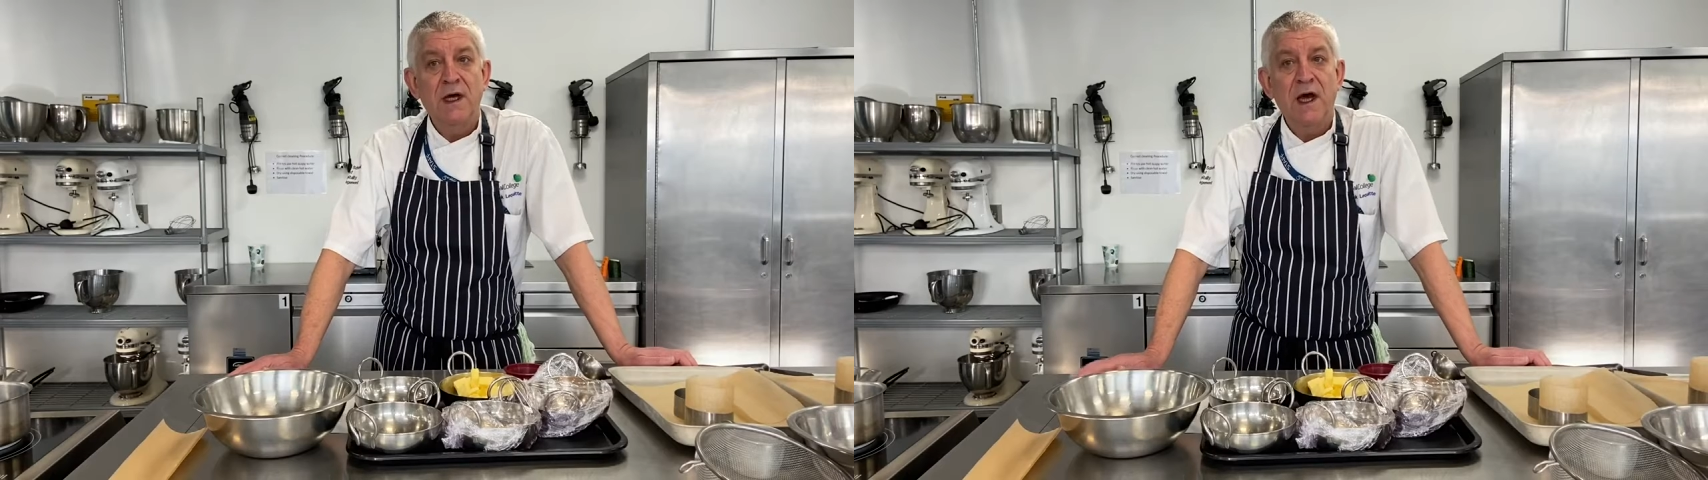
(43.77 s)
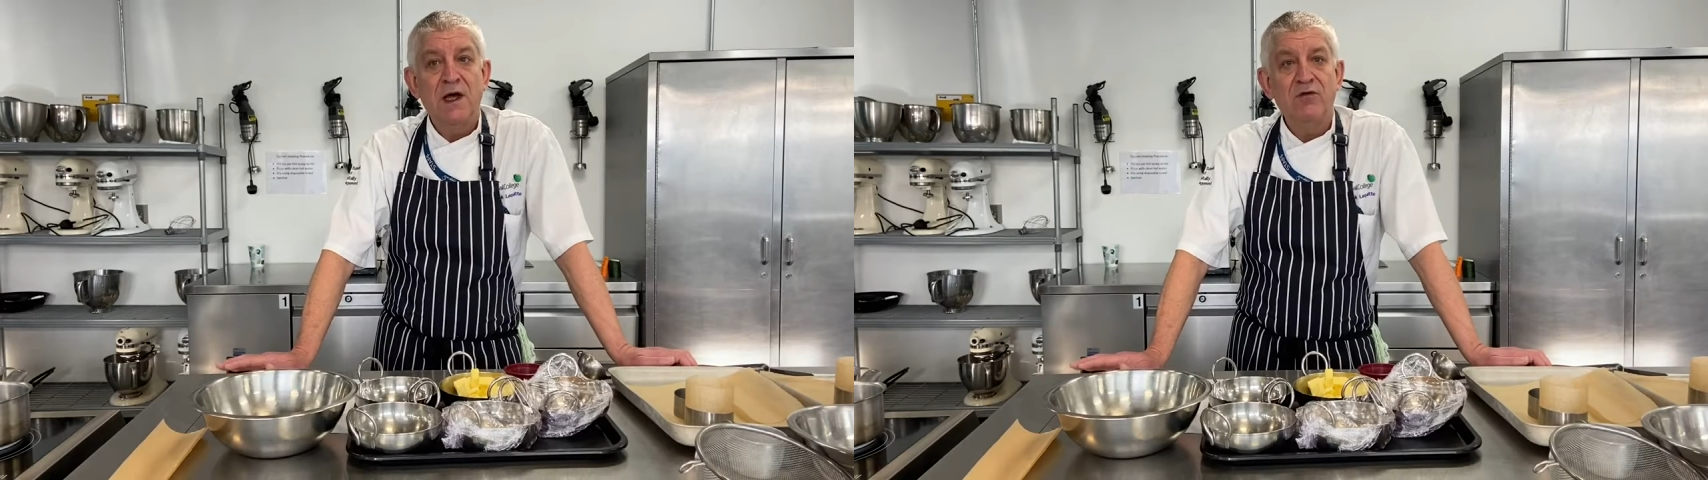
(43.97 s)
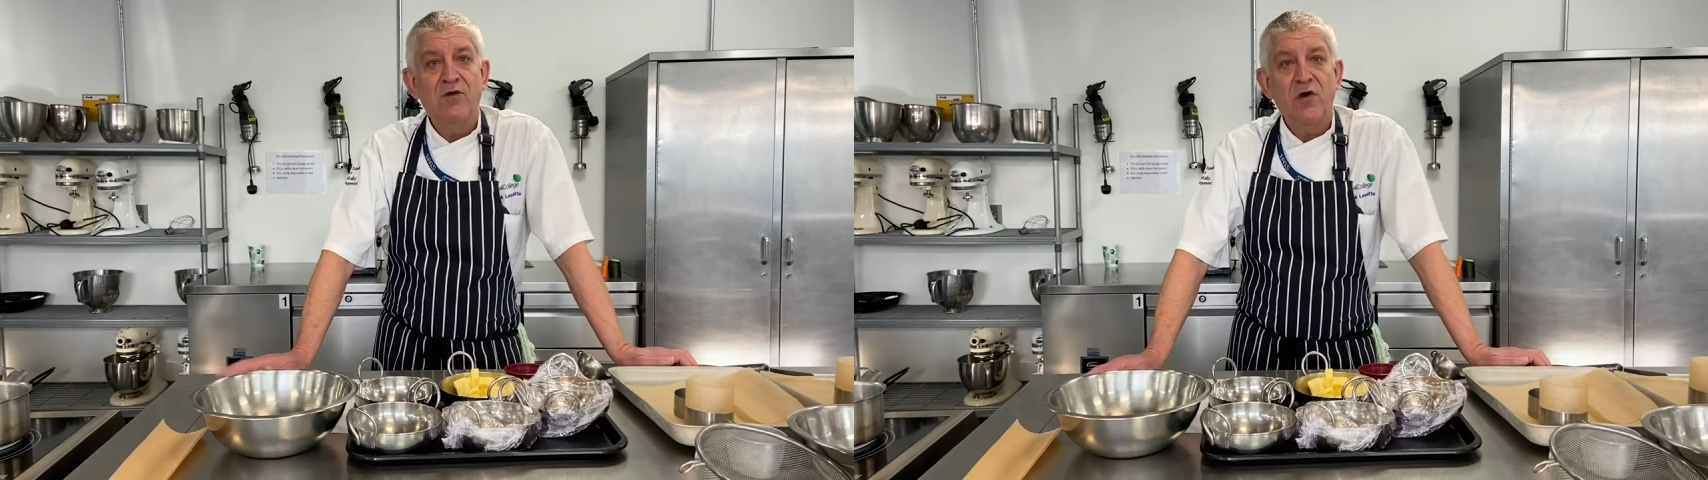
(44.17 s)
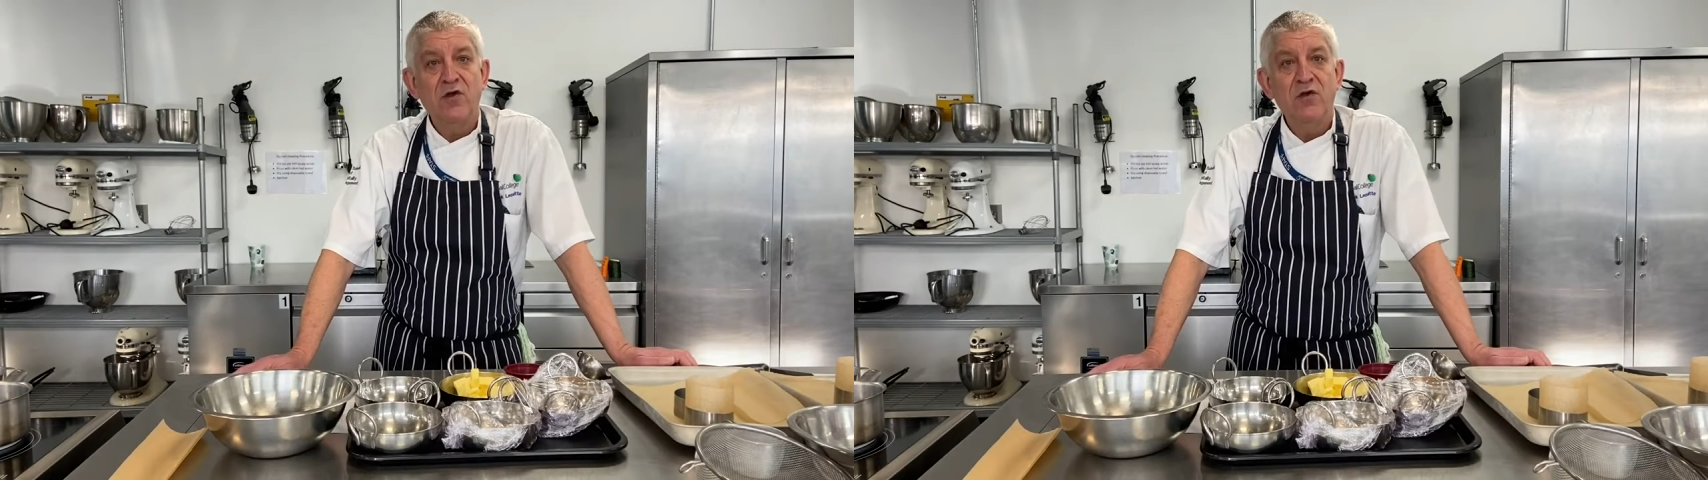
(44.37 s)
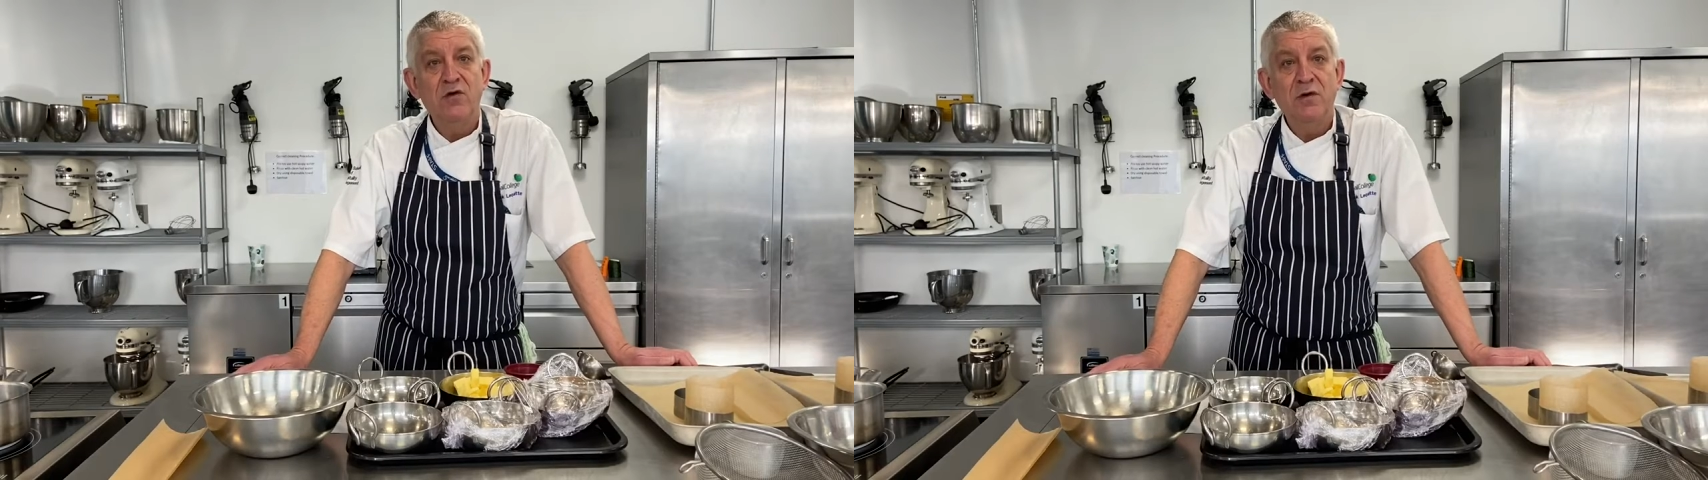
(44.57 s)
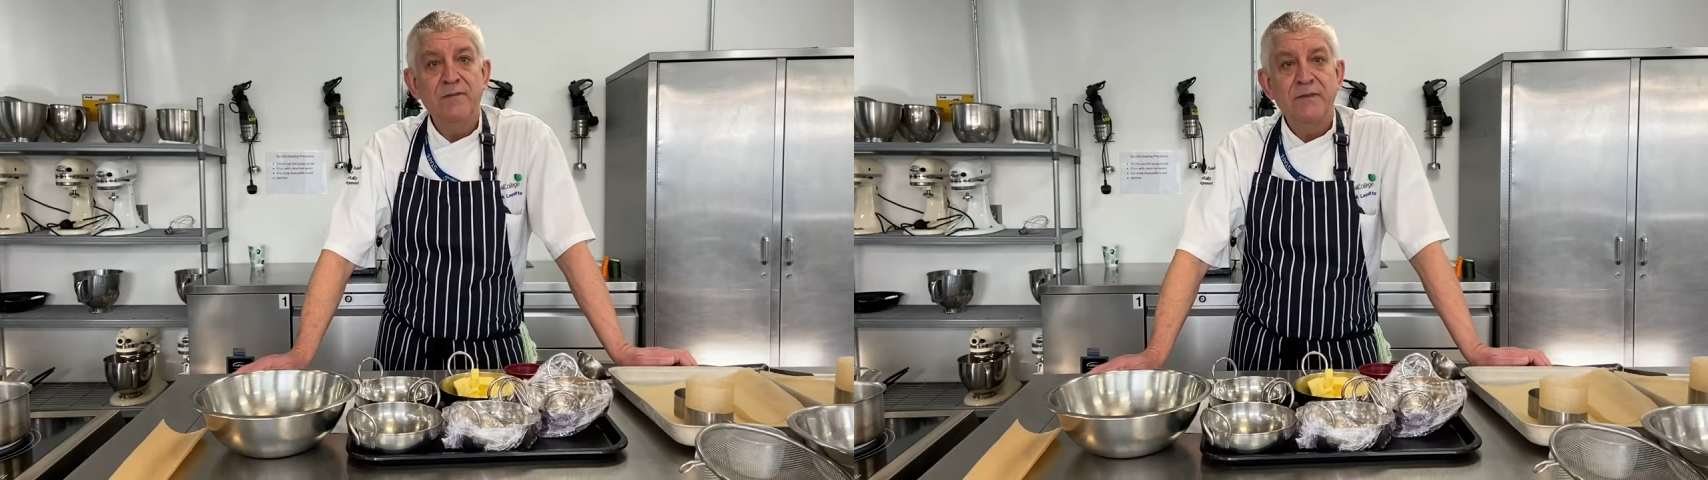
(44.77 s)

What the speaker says: And for you